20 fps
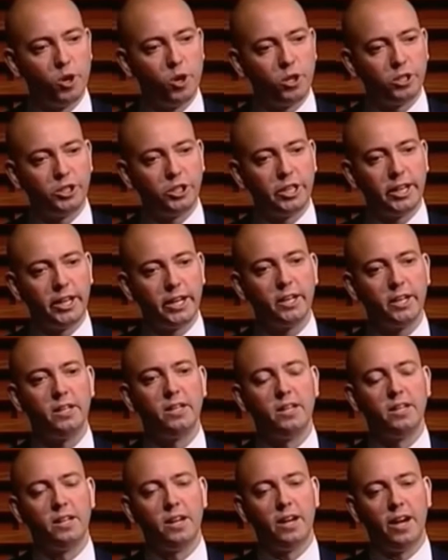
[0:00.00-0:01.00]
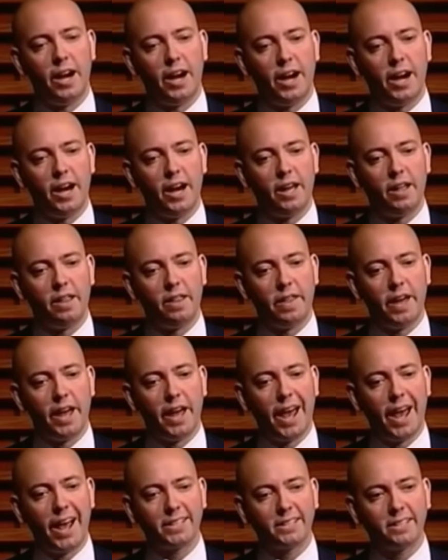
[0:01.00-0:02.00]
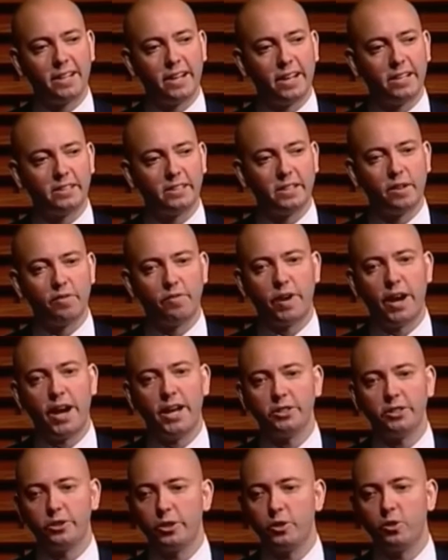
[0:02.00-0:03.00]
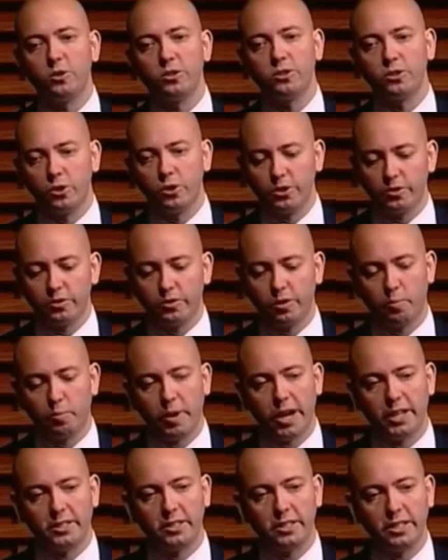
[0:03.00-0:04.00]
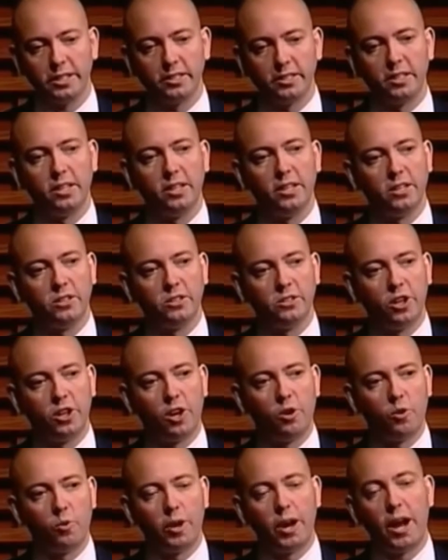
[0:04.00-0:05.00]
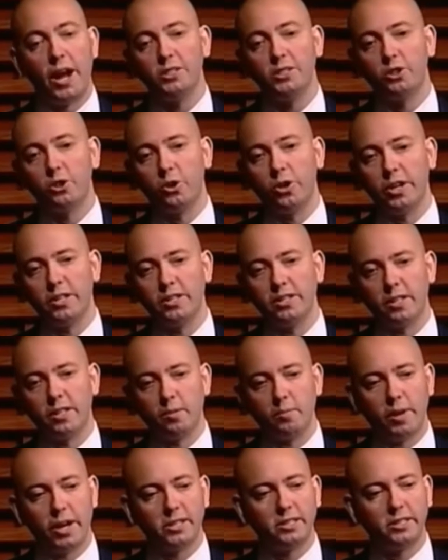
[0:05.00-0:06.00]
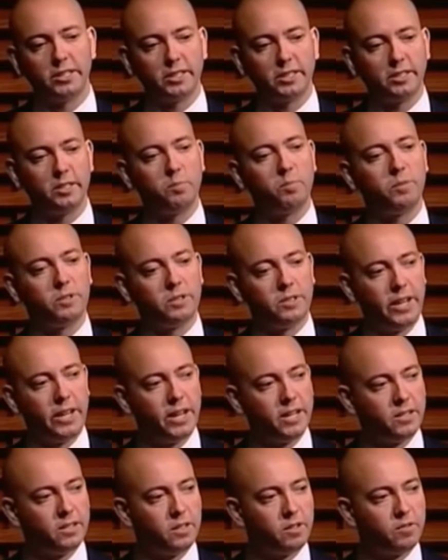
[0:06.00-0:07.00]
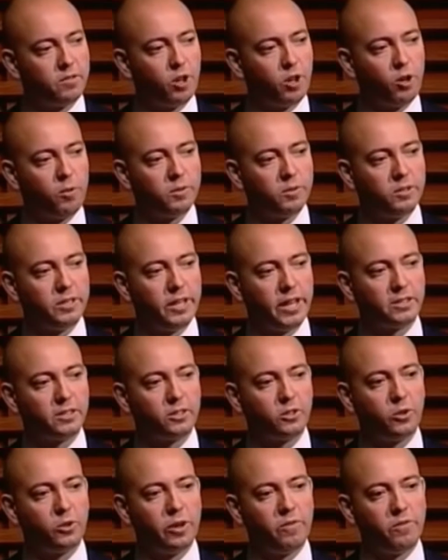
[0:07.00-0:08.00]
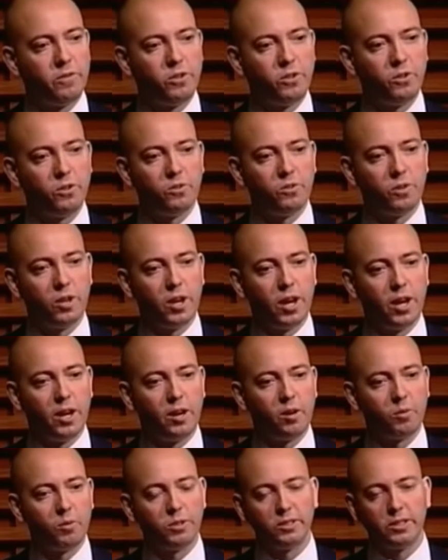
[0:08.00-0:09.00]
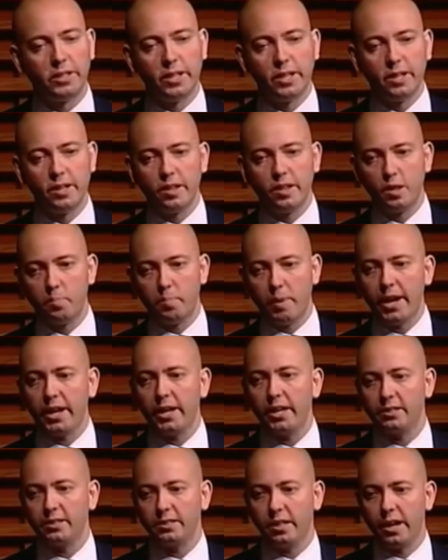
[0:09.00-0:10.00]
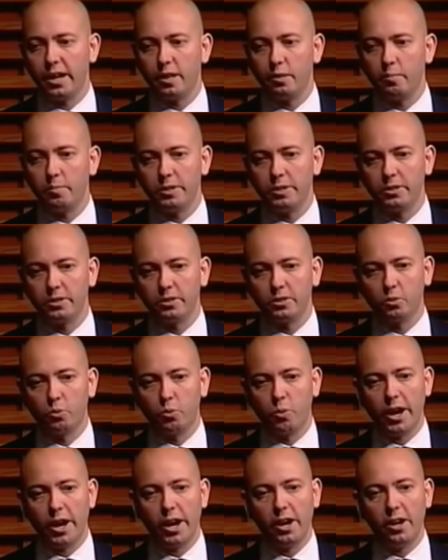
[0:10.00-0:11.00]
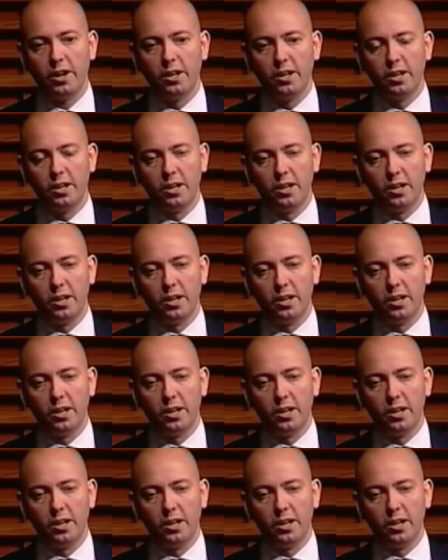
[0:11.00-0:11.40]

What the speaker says: merging. They acted as an advisor in all sorts of capacities. So when I joined, about 60% of Goldman Sachs' revenue was in the banking side of the business, where